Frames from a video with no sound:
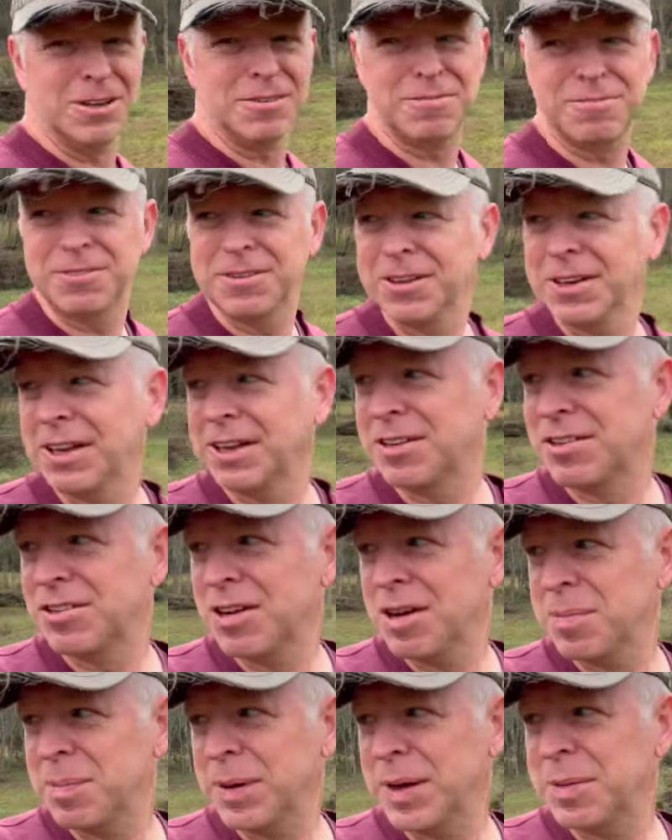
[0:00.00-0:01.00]
feel like
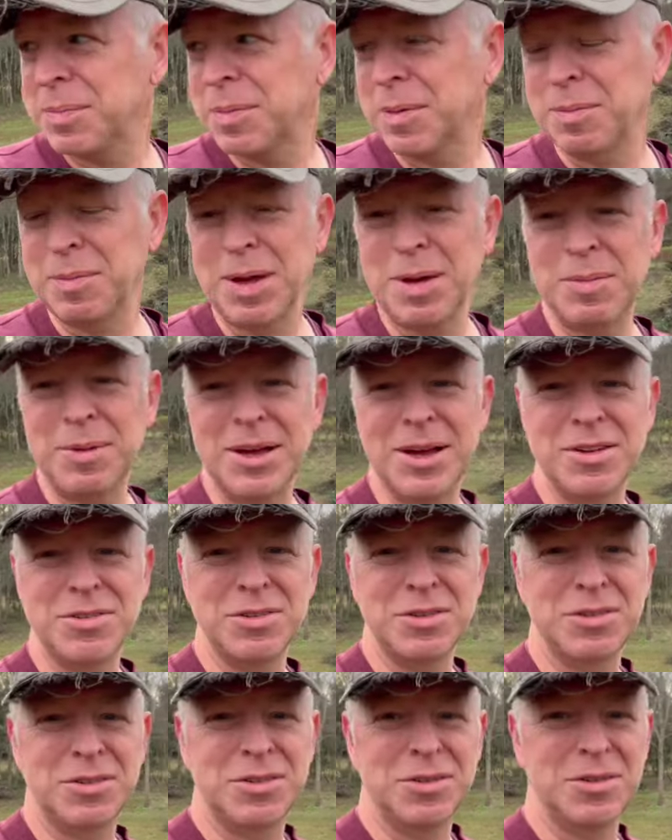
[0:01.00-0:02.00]
chipping it, but maybe I
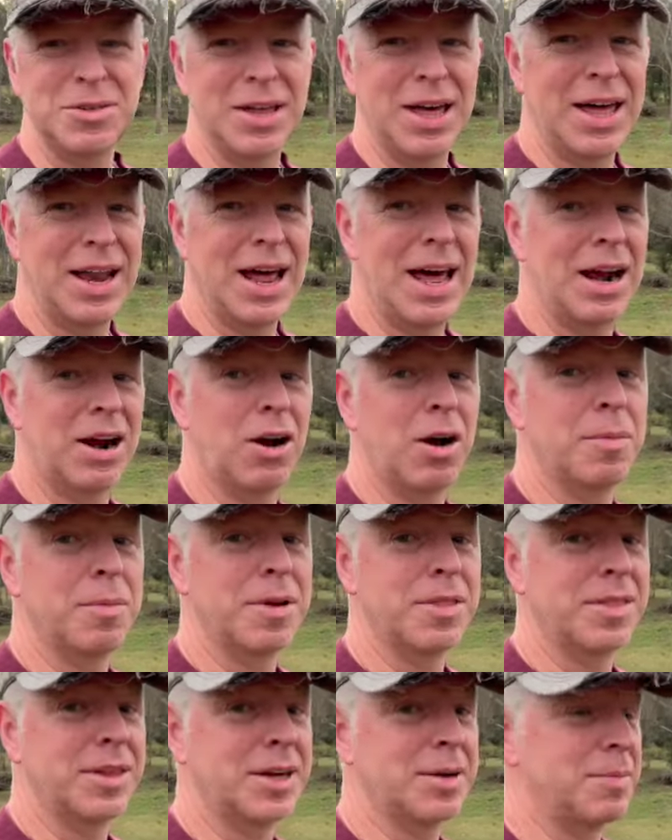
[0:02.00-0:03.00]
should do that. I don't know, I'm gonna
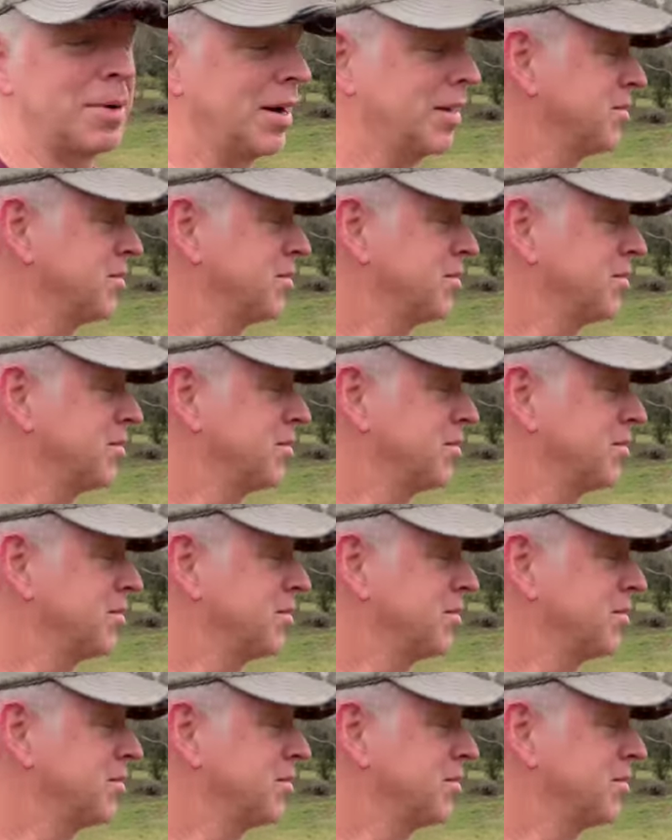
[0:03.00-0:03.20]
think about it